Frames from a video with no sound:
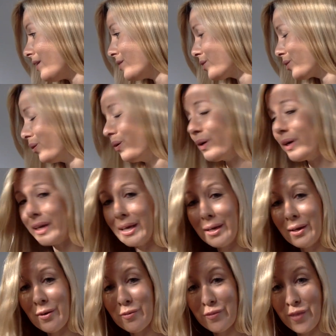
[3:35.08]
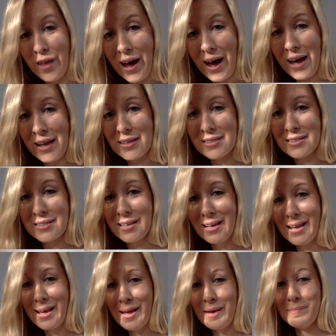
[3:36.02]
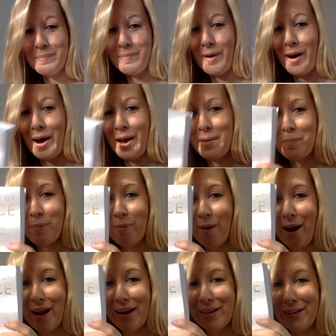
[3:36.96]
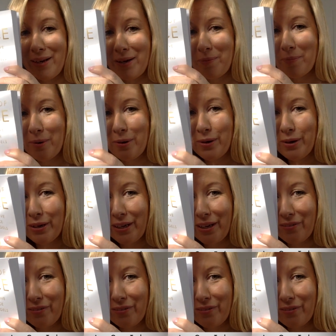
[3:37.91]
Talking of that, my brand new book,